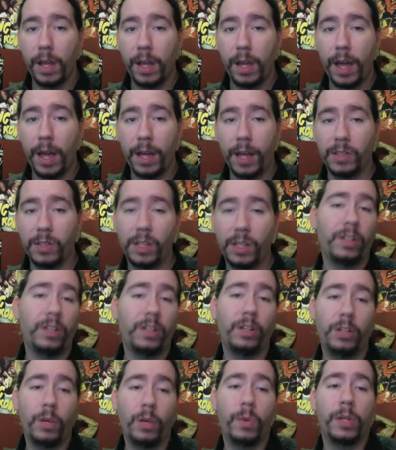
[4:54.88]
has nothing
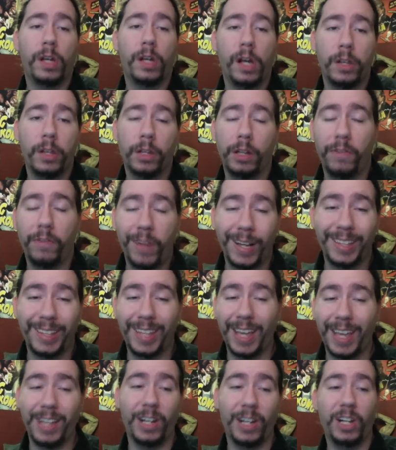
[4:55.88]
to do with it other than the fact
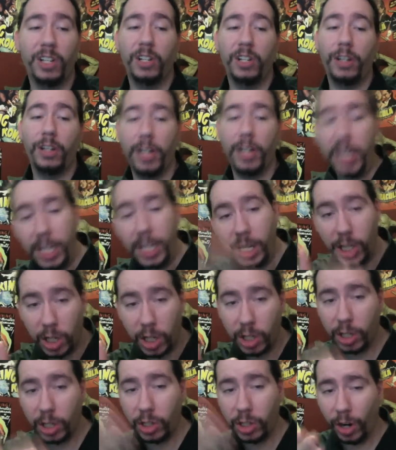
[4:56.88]
they
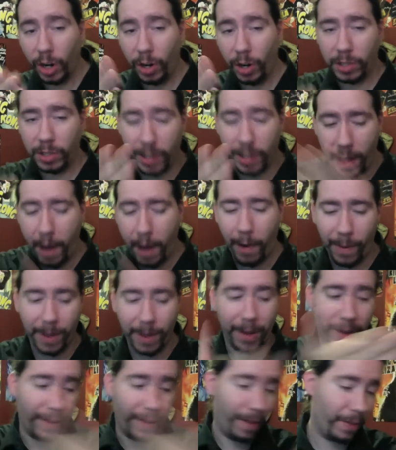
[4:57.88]
unleashed Charles
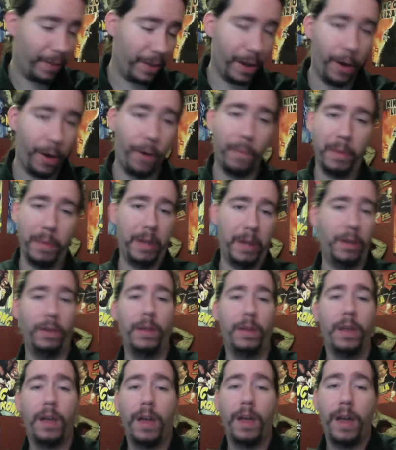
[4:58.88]
Carreon on the Oatmeal
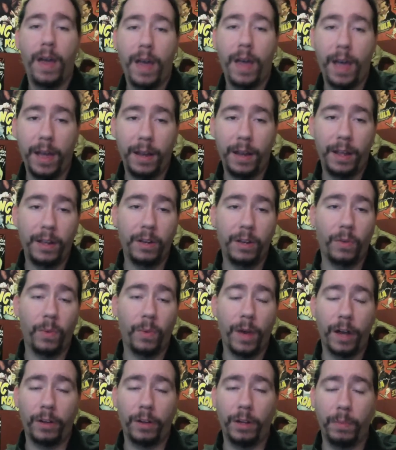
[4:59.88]
and
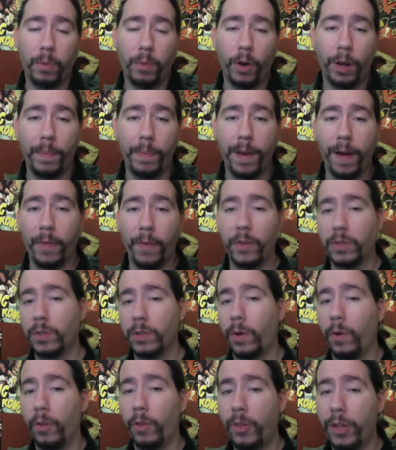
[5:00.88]
indirectly brought about this
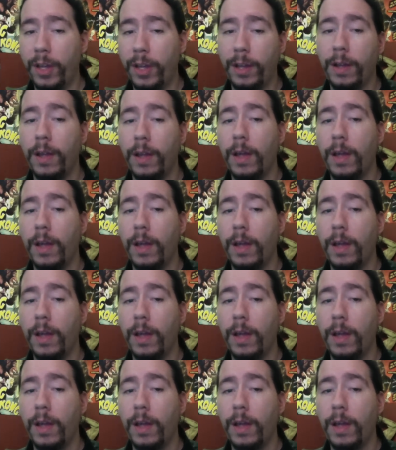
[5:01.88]
whole thing,